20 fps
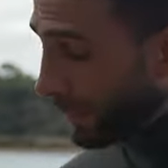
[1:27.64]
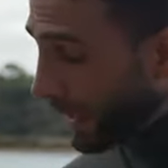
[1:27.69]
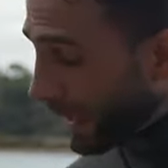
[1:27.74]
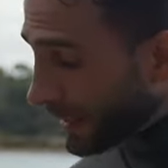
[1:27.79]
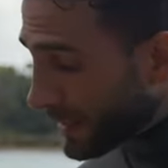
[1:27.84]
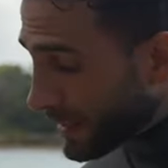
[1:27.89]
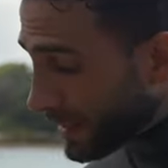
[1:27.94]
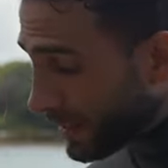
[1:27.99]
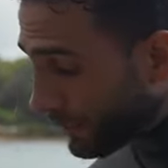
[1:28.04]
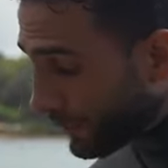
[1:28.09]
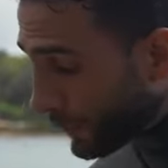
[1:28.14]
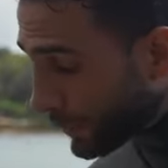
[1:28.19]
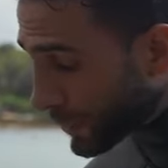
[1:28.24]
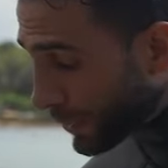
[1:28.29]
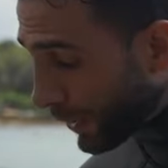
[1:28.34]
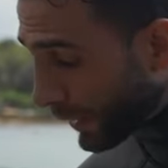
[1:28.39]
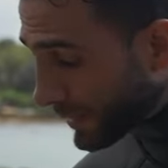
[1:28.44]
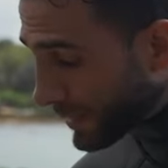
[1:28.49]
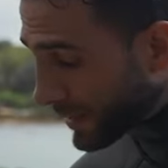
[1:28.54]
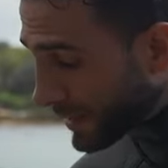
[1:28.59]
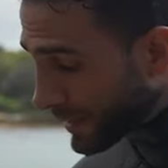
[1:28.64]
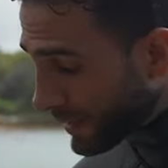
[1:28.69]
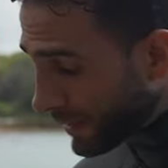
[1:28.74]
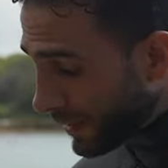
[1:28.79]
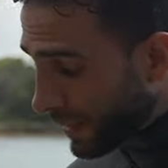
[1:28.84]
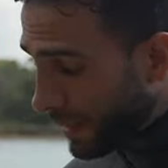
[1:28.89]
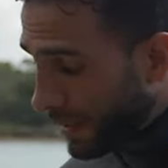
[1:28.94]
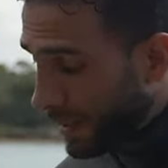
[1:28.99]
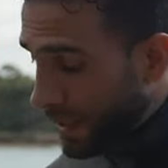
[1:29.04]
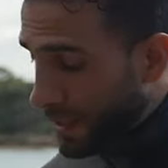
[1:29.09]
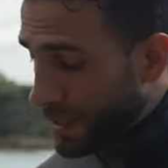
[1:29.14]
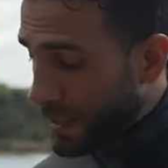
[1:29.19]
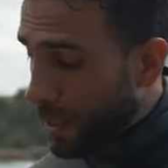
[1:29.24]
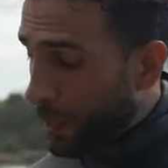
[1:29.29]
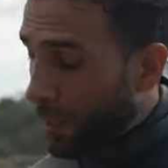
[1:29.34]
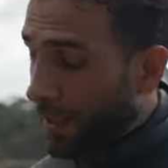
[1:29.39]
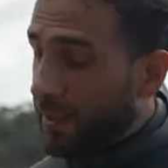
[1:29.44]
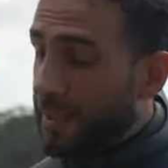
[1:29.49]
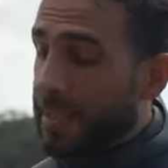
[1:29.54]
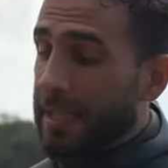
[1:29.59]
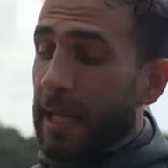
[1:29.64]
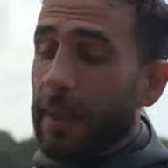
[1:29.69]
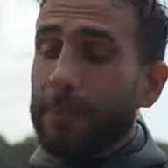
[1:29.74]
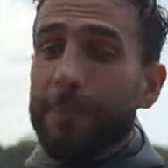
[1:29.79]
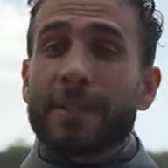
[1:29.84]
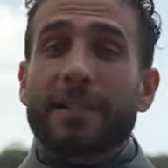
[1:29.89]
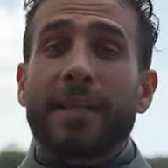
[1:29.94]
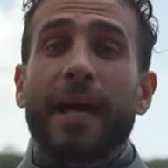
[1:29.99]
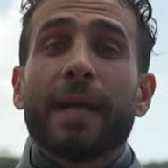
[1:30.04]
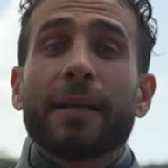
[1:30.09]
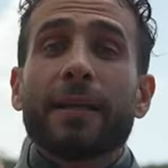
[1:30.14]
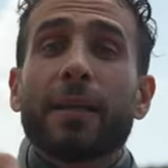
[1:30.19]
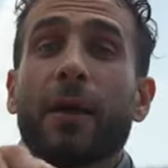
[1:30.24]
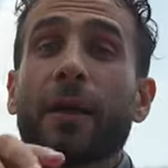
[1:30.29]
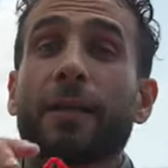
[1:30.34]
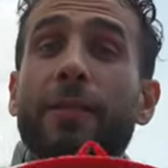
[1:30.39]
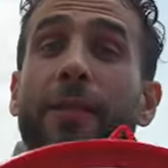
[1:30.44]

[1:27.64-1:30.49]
practice a few shots. So we can set up a target like